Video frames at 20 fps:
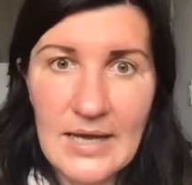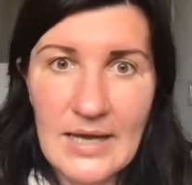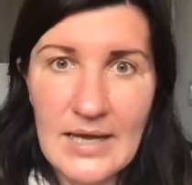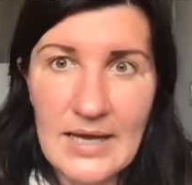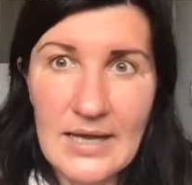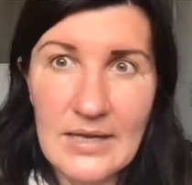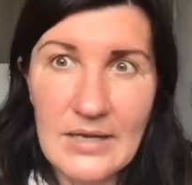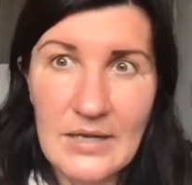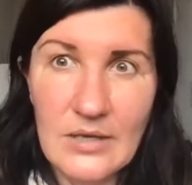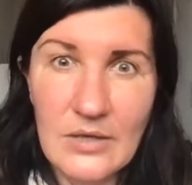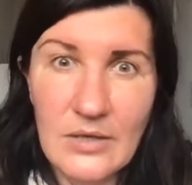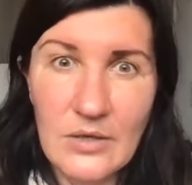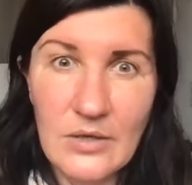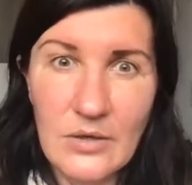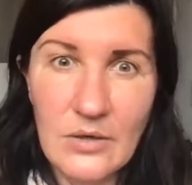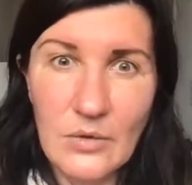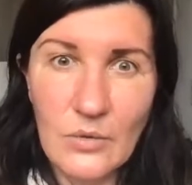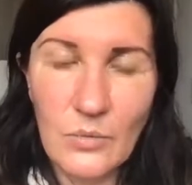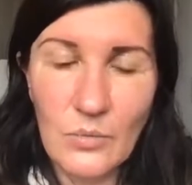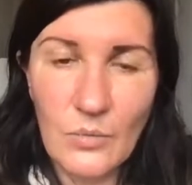
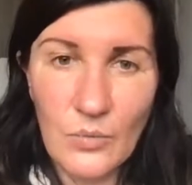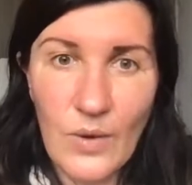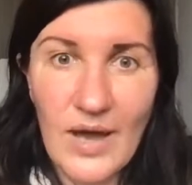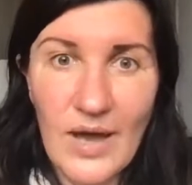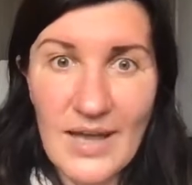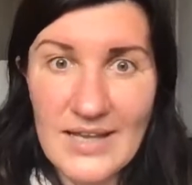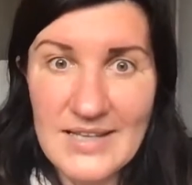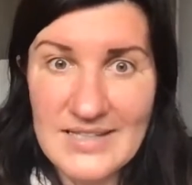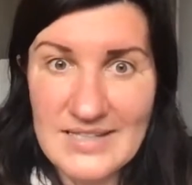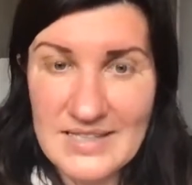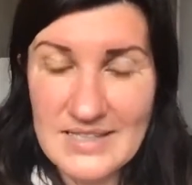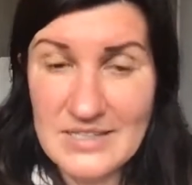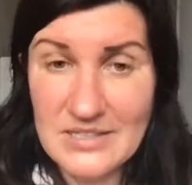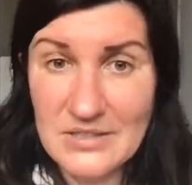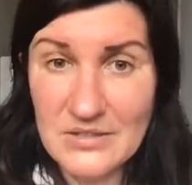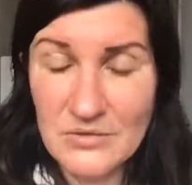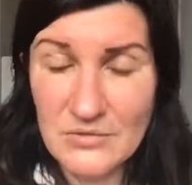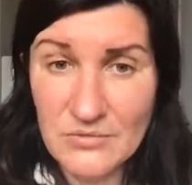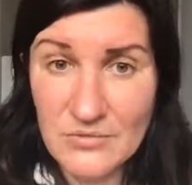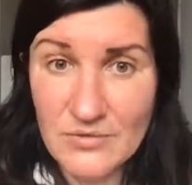And why is it
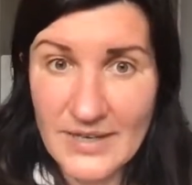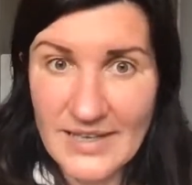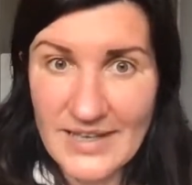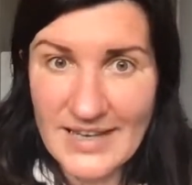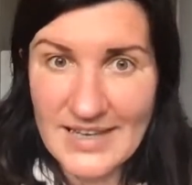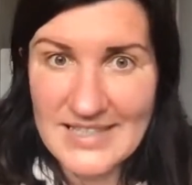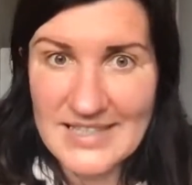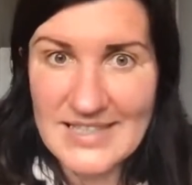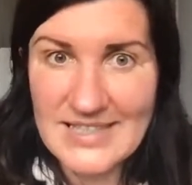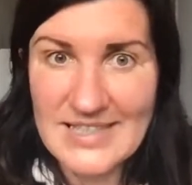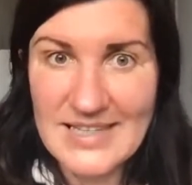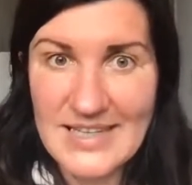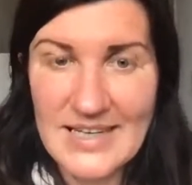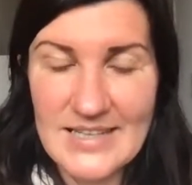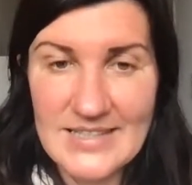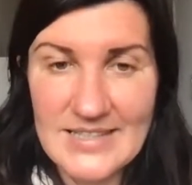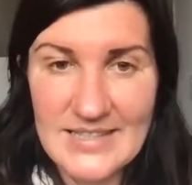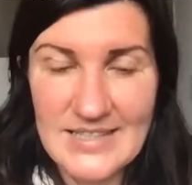great exercise?